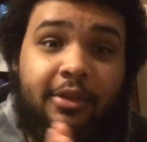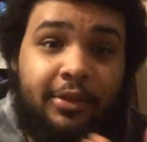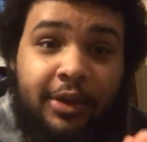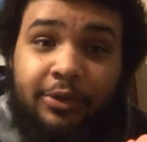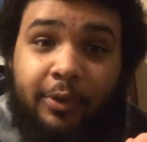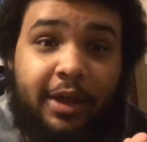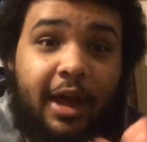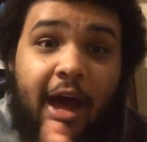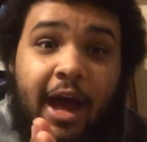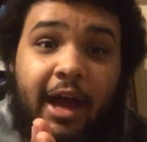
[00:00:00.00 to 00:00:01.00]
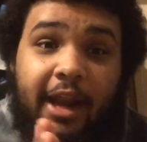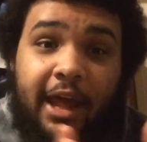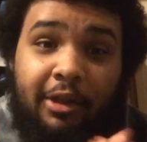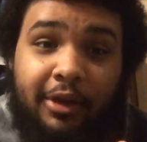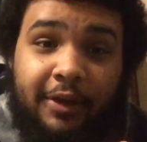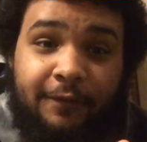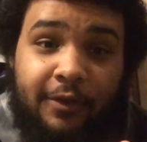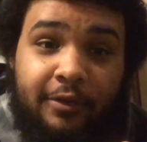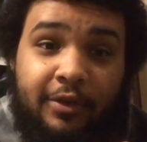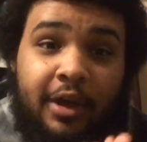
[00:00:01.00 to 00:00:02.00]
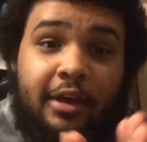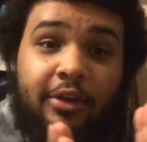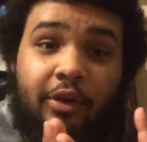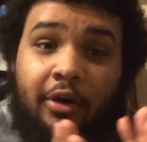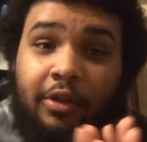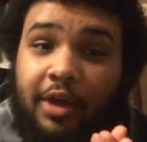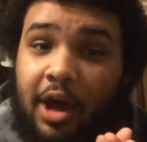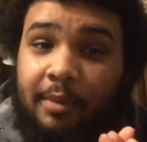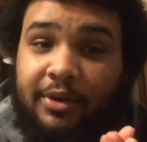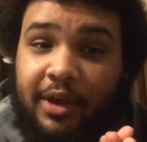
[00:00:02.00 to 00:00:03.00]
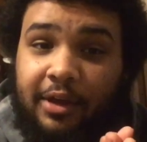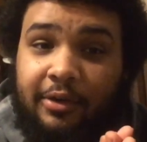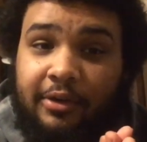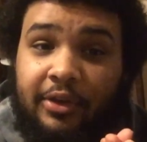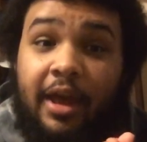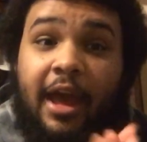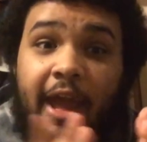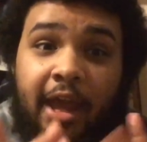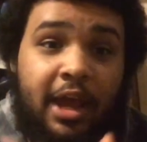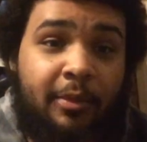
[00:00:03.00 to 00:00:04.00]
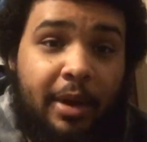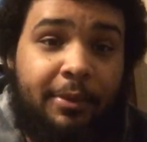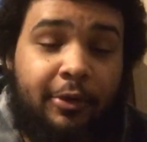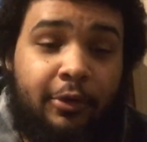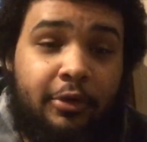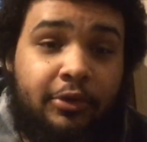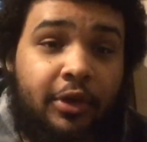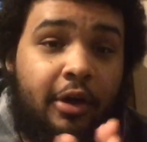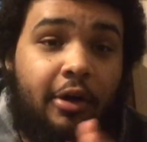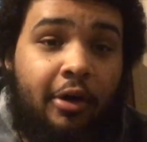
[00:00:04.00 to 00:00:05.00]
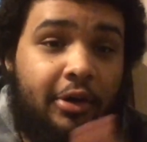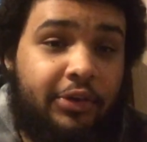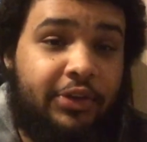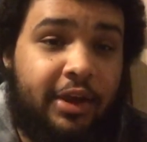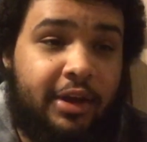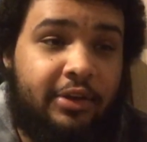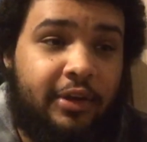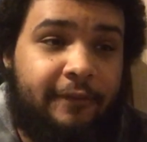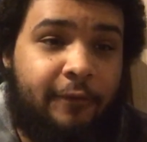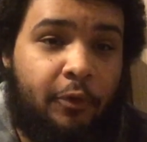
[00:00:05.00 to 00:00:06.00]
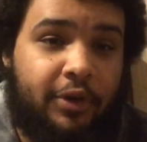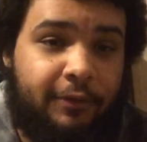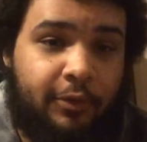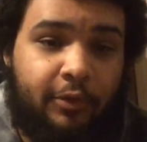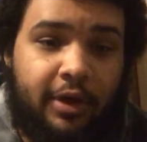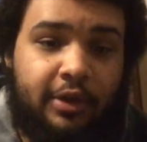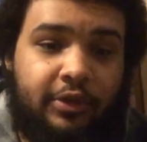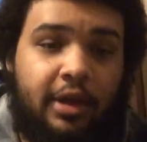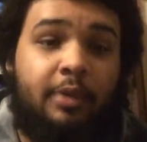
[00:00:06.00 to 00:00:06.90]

This week, I got hella confused because all the commentators and Bobby Cruz all said it 4 different ways,